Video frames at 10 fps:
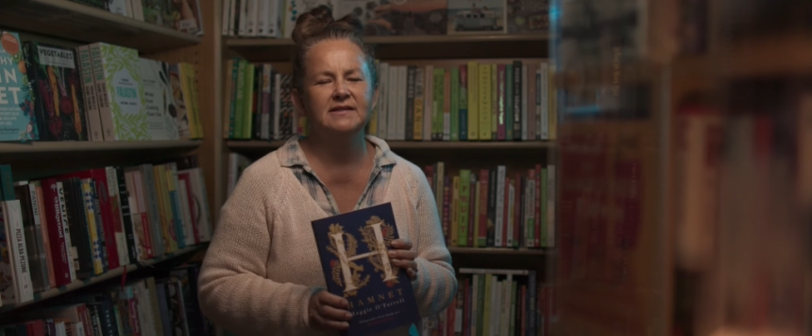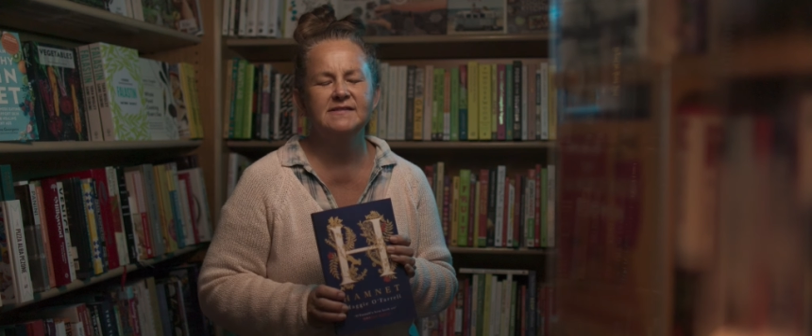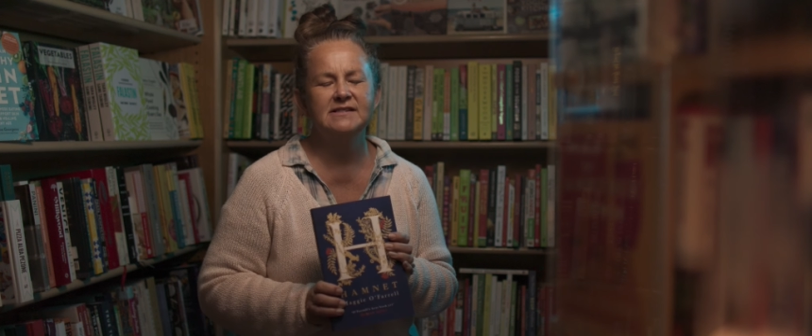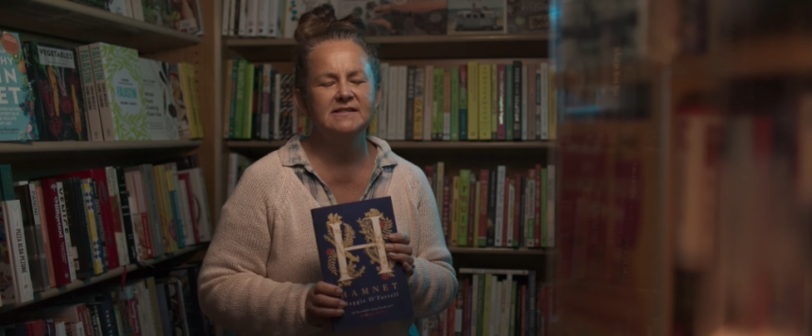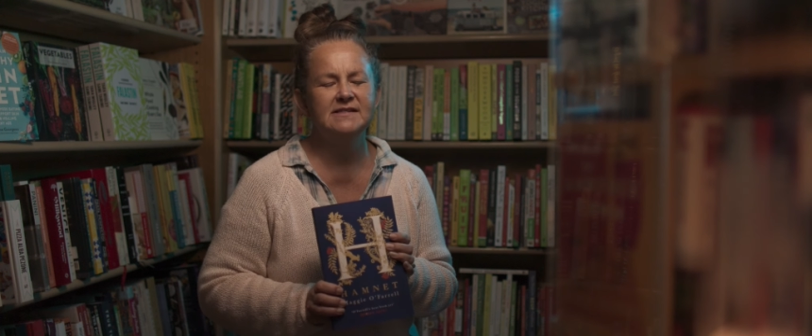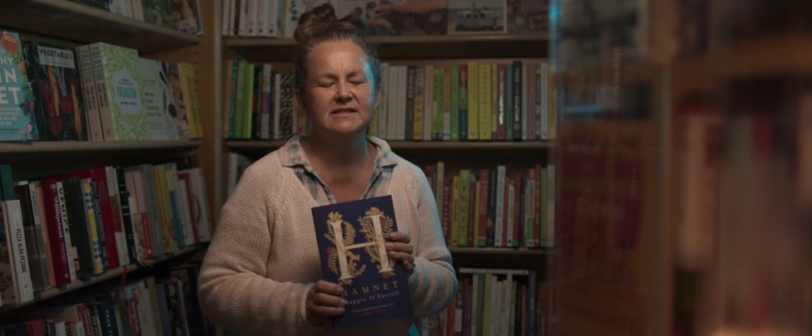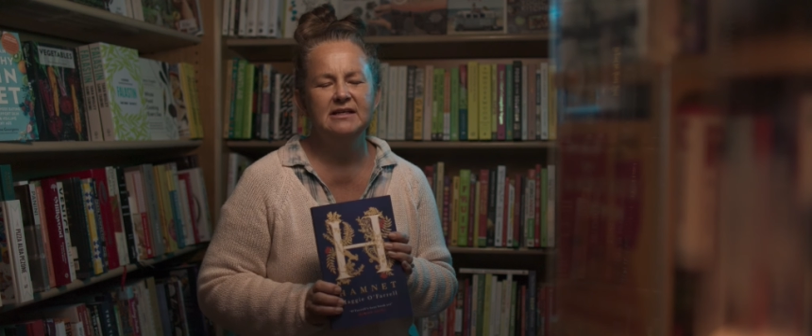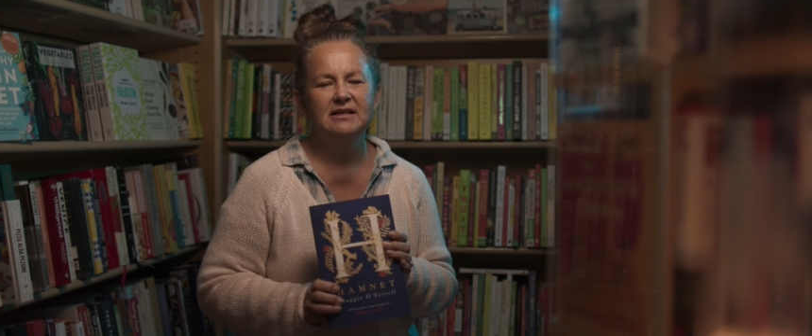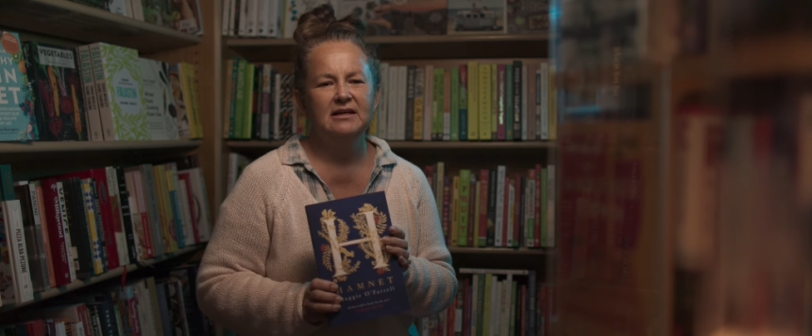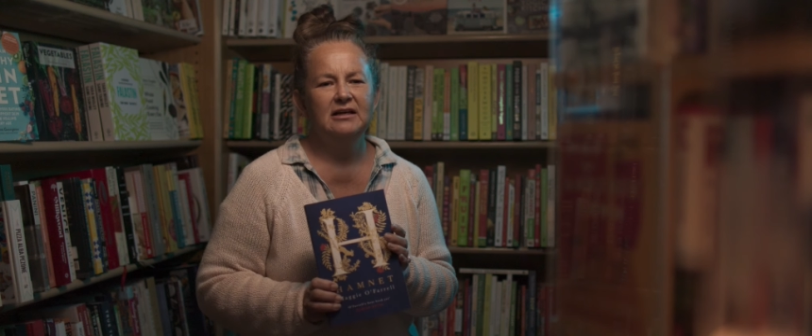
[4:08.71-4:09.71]
It's just
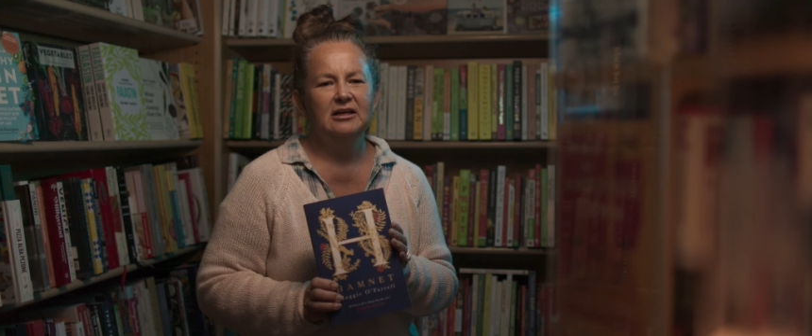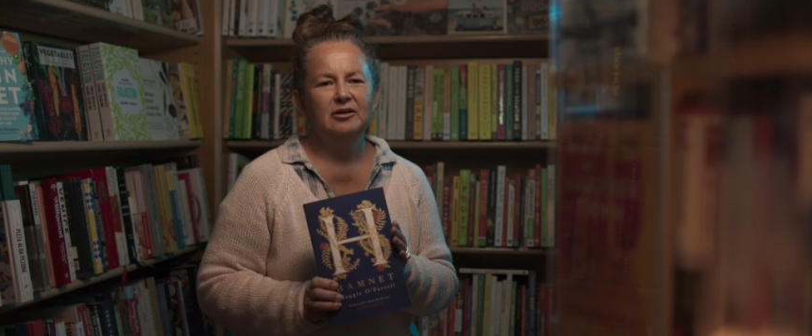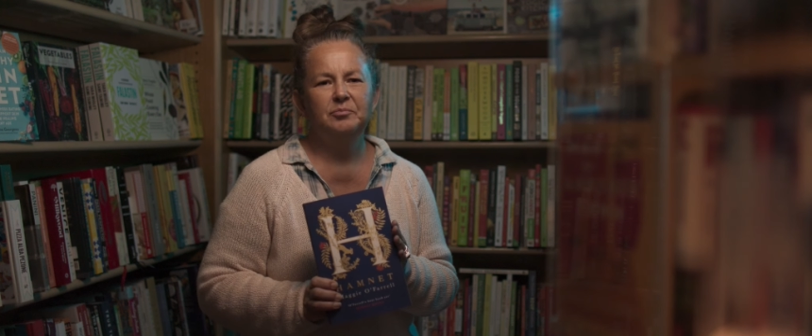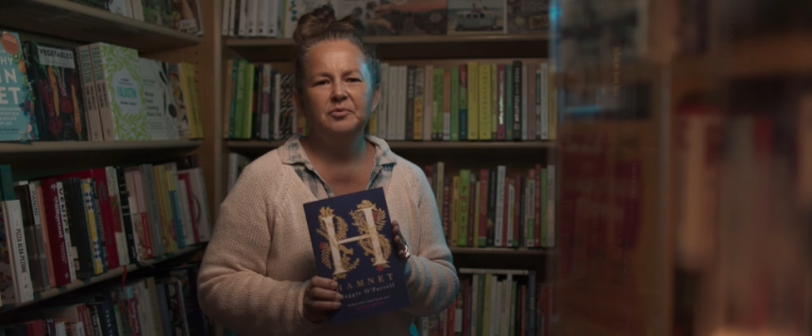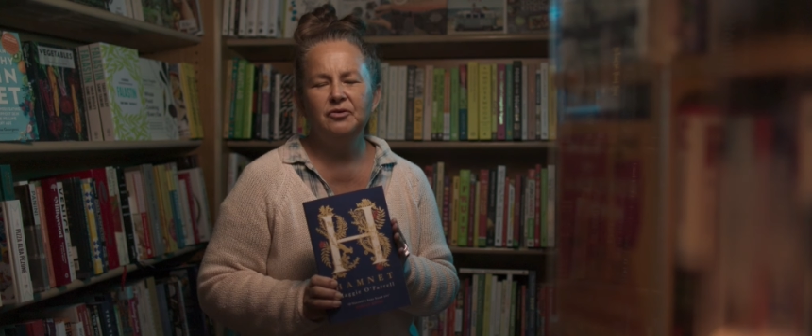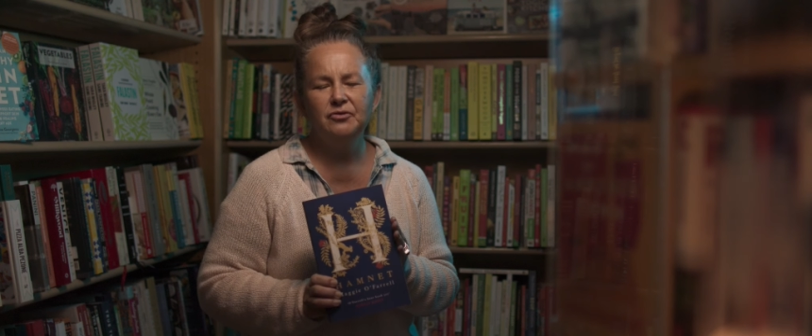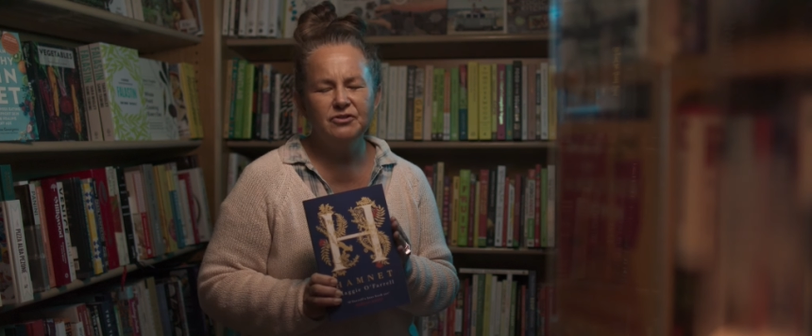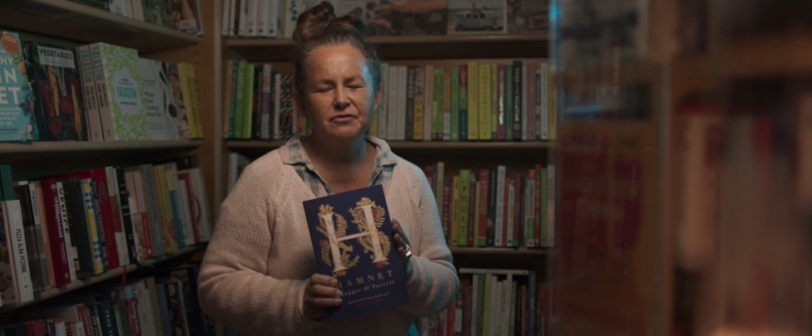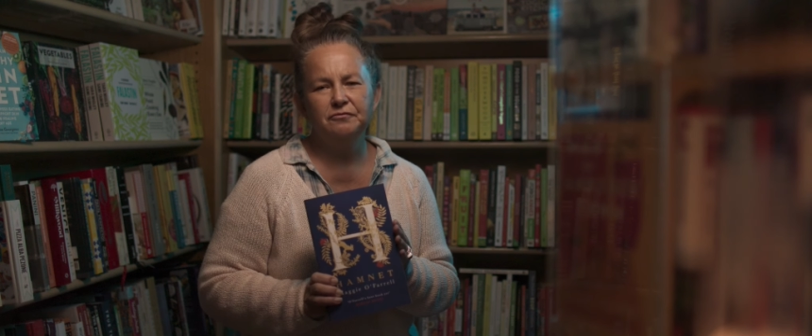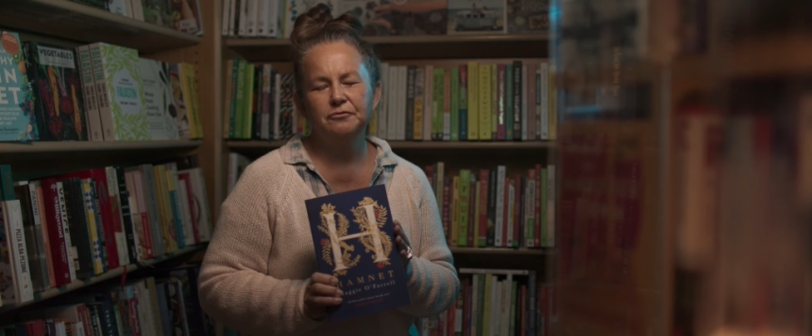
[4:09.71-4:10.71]

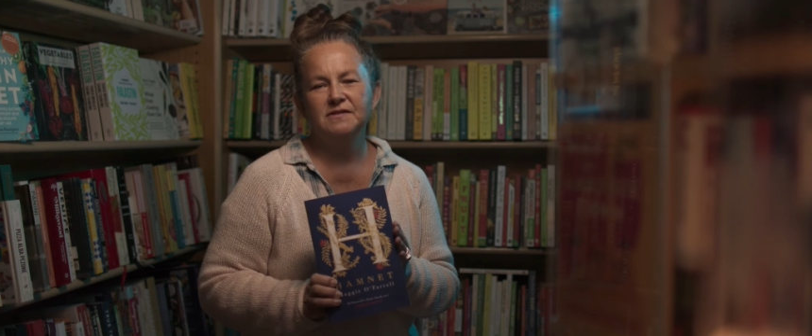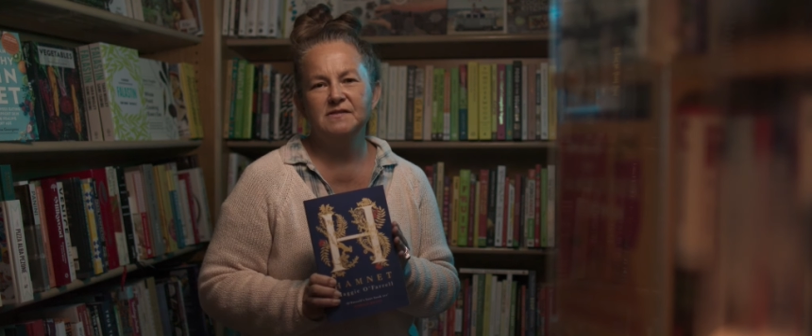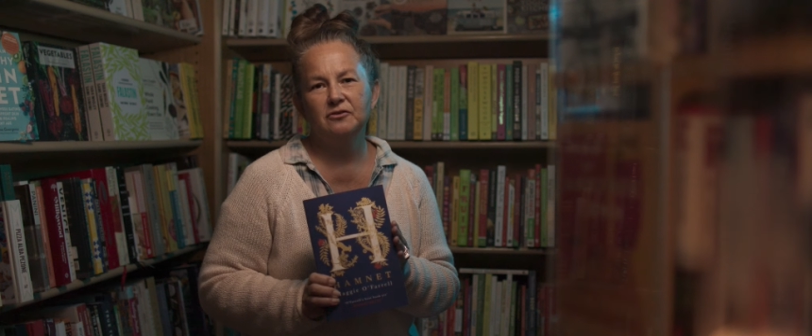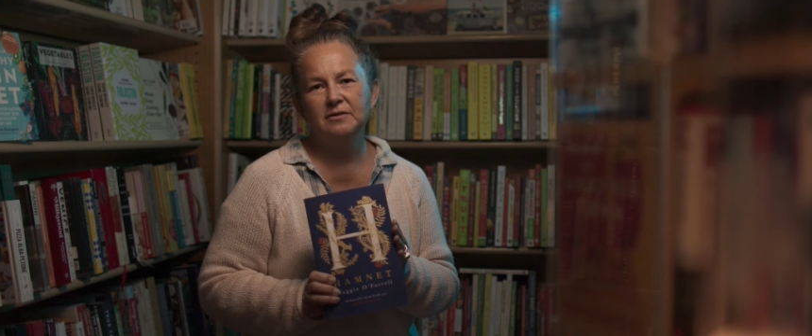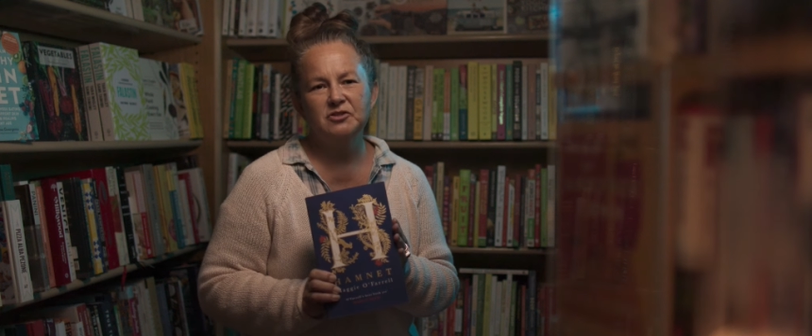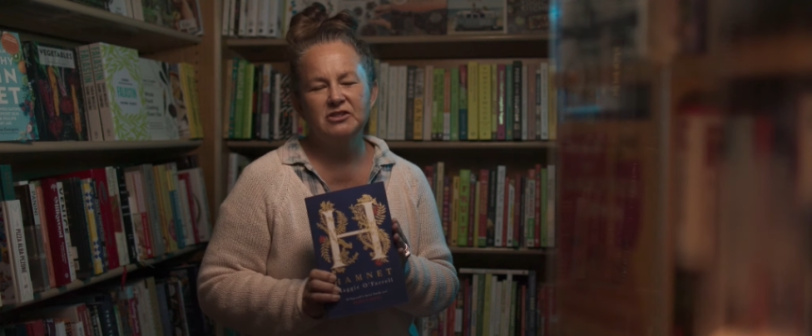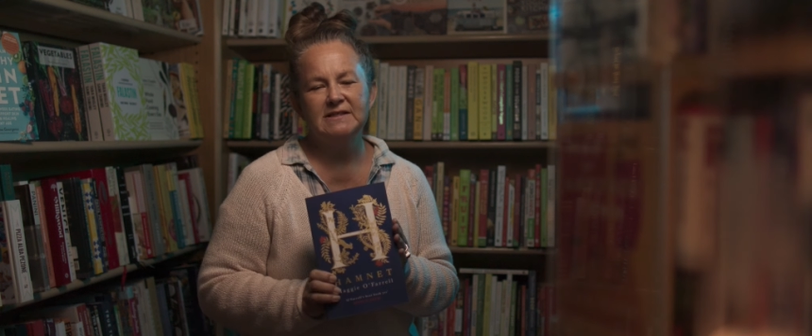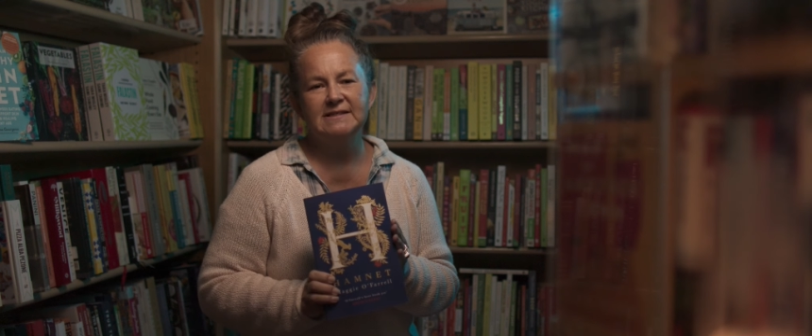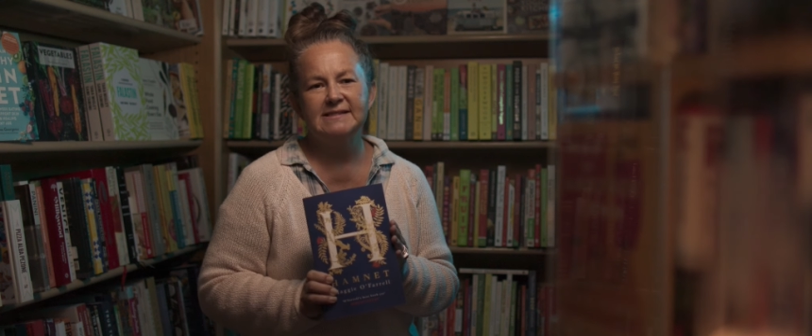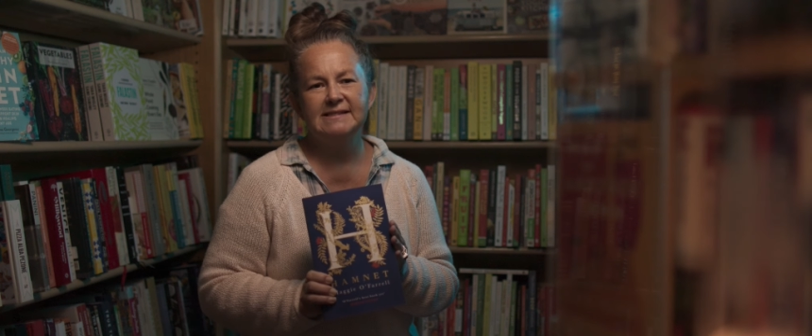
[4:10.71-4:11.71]
beautiful
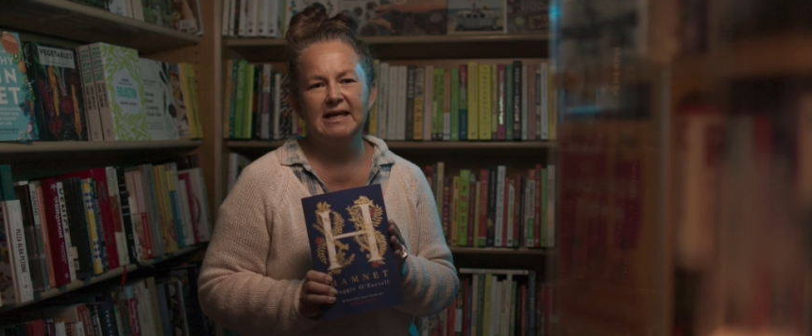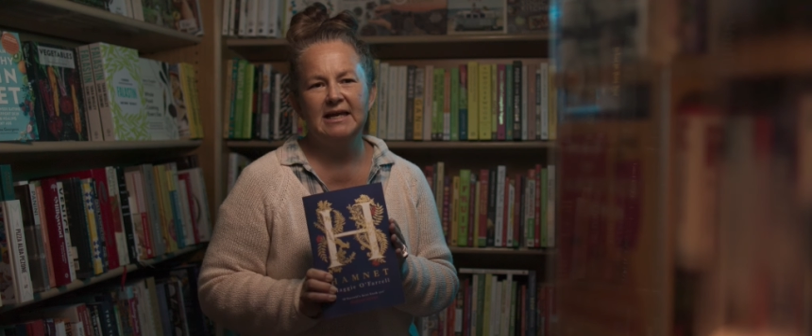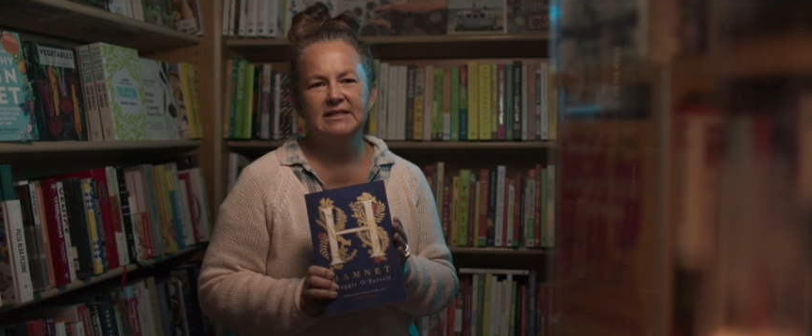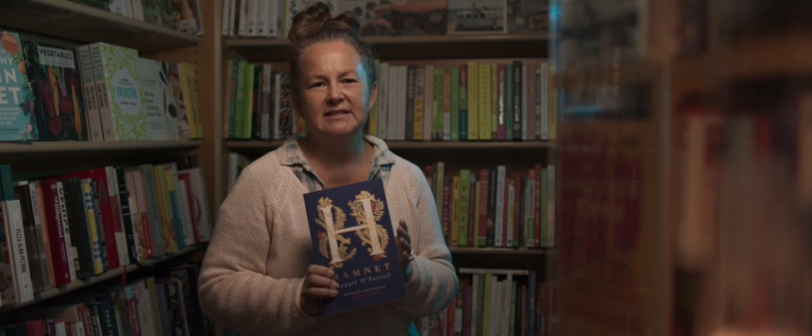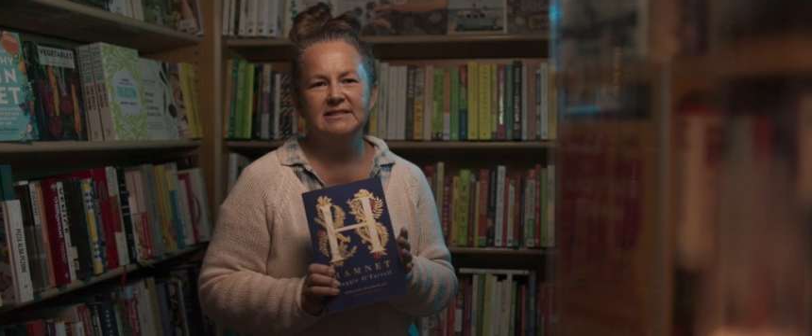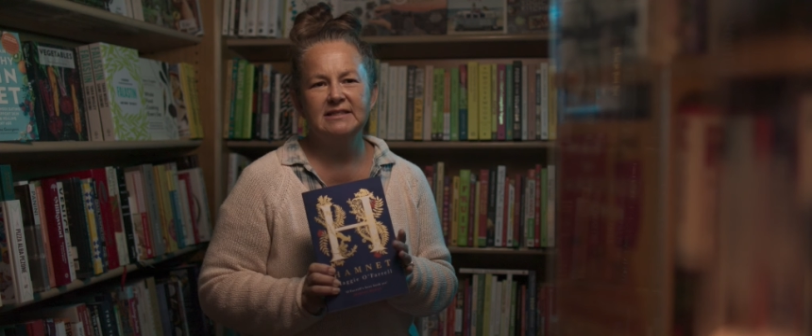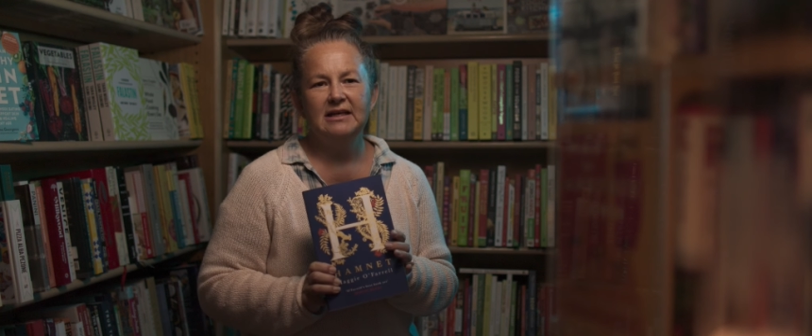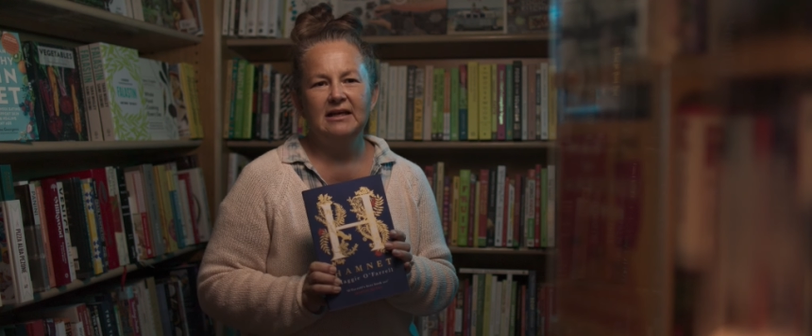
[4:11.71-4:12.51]
descriptions, and